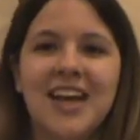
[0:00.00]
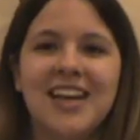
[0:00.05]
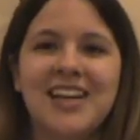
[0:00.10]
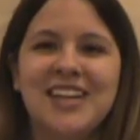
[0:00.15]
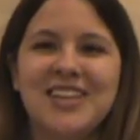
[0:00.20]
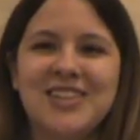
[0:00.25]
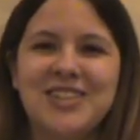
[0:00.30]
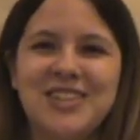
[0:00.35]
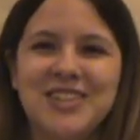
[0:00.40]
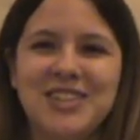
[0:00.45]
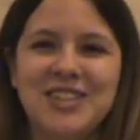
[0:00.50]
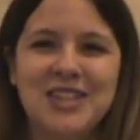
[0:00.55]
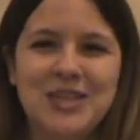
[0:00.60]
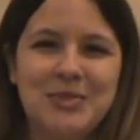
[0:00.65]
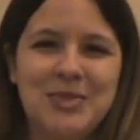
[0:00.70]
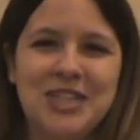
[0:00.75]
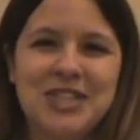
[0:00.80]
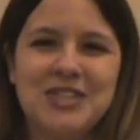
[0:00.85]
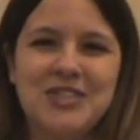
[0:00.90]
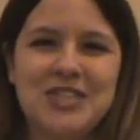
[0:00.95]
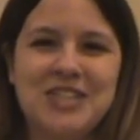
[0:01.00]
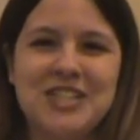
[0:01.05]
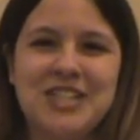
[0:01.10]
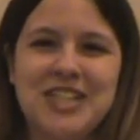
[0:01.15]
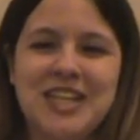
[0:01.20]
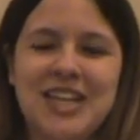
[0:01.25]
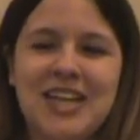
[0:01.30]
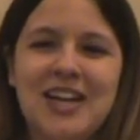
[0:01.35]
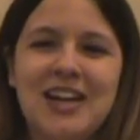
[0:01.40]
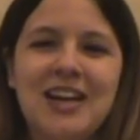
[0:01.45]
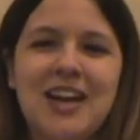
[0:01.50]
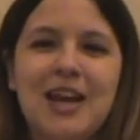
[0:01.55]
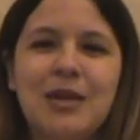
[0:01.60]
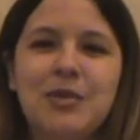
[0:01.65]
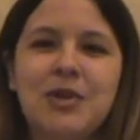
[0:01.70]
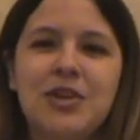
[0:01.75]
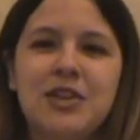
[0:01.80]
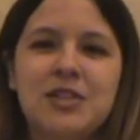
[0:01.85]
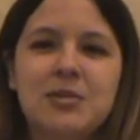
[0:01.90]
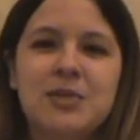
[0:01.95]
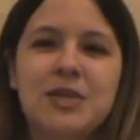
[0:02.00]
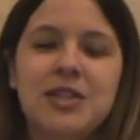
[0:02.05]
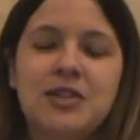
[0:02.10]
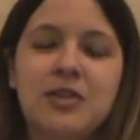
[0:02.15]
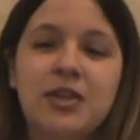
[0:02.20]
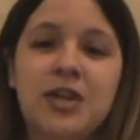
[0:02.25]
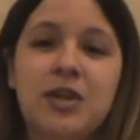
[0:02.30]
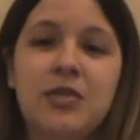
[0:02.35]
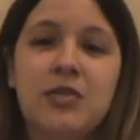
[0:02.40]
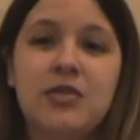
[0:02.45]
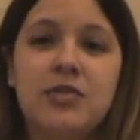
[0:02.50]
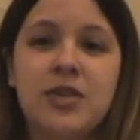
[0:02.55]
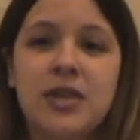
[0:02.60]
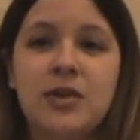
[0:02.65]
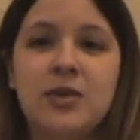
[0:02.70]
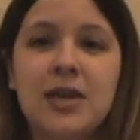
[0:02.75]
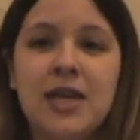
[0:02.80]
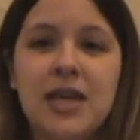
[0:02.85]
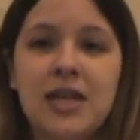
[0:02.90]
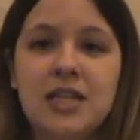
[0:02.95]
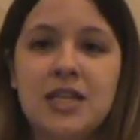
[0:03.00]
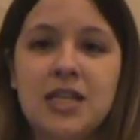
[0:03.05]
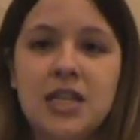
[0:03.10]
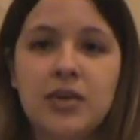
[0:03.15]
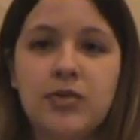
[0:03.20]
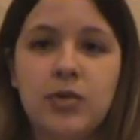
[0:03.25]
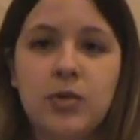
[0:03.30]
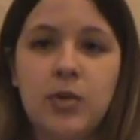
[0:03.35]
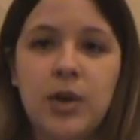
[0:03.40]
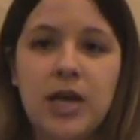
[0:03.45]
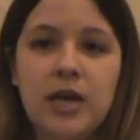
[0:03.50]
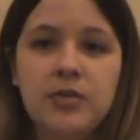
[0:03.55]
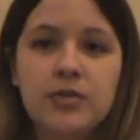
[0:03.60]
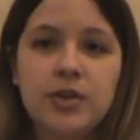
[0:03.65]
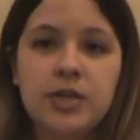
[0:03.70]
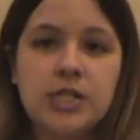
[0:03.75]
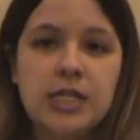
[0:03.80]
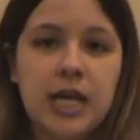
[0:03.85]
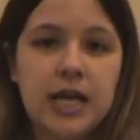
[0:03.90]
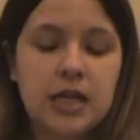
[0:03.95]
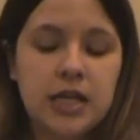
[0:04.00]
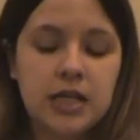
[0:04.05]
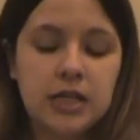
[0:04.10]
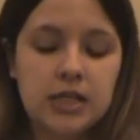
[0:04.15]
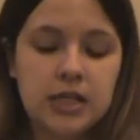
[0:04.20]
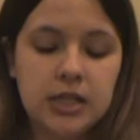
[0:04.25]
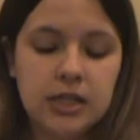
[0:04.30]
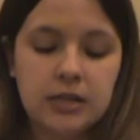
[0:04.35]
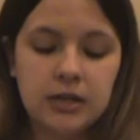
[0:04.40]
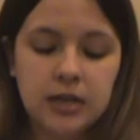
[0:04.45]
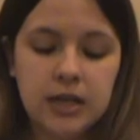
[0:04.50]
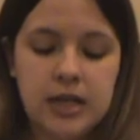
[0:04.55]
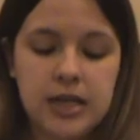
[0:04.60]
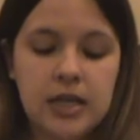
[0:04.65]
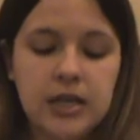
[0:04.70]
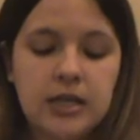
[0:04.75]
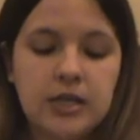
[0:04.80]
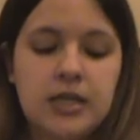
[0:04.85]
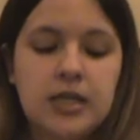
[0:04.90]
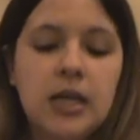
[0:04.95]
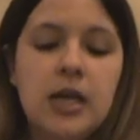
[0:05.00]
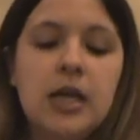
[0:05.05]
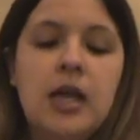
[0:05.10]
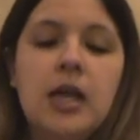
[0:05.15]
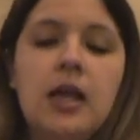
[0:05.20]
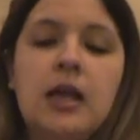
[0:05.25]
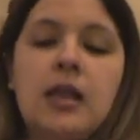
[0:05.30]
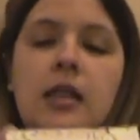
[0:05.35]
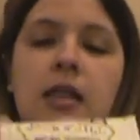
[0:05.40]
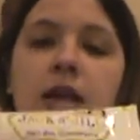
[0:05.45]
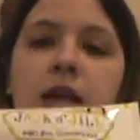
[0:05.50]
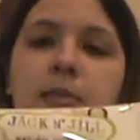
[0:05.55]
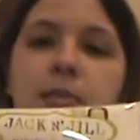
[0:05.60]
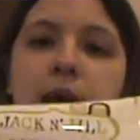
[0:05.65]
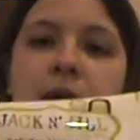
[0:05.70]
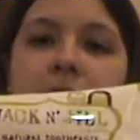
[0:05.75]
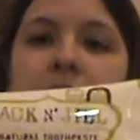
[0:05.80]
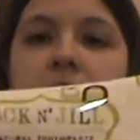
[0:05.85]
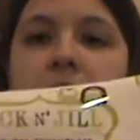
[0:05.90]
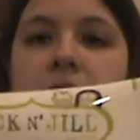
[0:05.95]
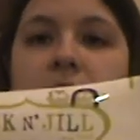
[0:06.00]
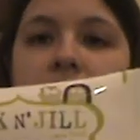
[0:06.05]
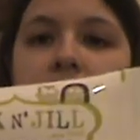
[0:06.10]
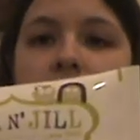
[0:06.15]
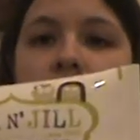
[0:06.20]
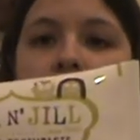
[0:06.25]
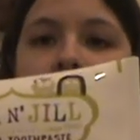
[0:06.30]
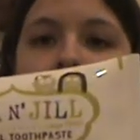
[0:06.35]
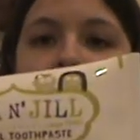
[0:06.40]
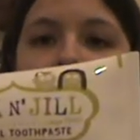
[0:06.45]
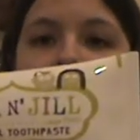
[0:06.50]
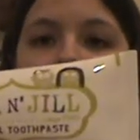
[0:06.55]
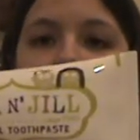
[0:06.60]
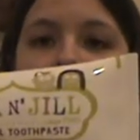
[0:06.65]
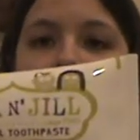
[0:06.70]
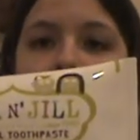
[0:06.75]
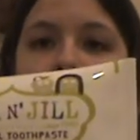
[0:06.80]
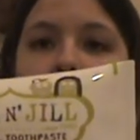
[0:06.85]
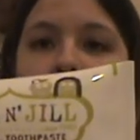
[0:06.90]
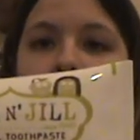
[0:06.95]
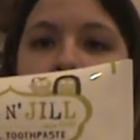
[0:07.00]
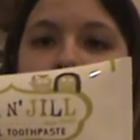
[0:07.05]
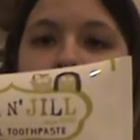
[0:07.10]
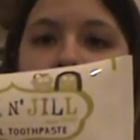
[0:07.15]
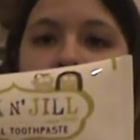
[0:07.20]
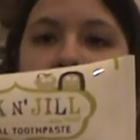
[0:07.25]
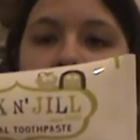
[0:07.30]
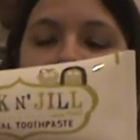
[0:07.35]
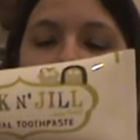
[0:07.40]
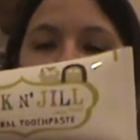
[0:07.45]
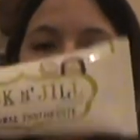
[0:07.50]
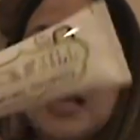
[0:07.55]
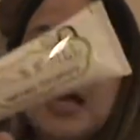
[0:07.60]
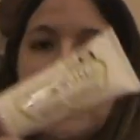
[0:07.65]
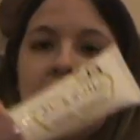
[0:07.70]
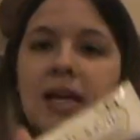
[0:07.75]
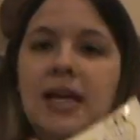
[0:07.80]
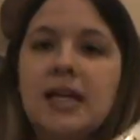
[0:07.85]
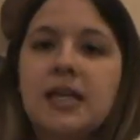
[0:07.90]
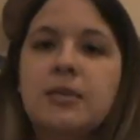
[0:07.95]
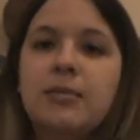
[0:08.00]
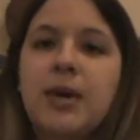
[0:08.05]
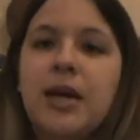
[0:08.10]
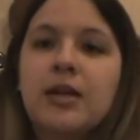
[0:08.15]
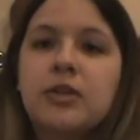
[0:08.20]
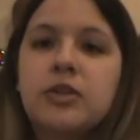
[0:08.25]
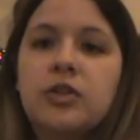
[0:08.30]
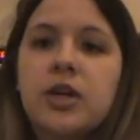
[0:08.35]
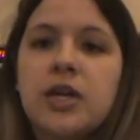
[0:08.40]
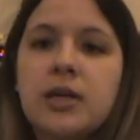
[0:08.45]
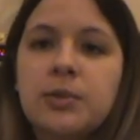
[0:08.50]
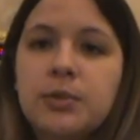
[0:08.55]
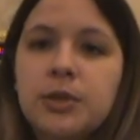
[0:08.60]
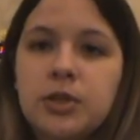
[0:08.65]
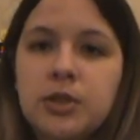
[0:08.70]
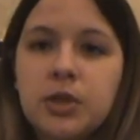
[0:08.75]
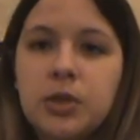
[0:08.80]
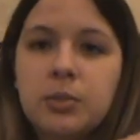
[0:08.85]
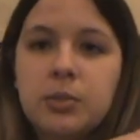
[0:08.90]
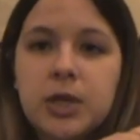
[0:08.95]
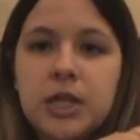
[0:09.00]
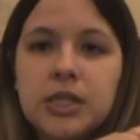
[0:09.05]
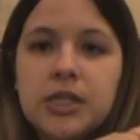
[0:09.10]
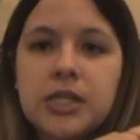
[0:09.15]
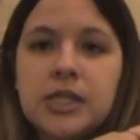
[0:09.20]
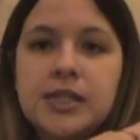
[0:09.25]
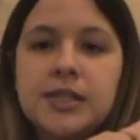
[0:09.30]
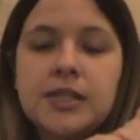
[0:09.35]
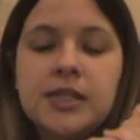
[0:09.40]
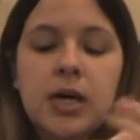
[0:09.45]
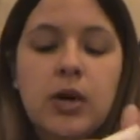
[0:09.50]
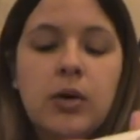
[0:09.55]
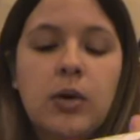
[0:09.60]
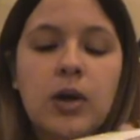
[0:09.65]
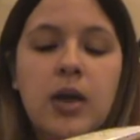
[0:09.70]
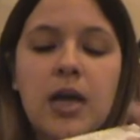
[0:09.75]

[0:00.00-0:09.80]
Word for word: Hi YouTube, it's Christy here, and I'm going to be doing a review and giveaway for Jack and Jill Kids. They make all-natural toothpaste and biodegradable toothbrushes. So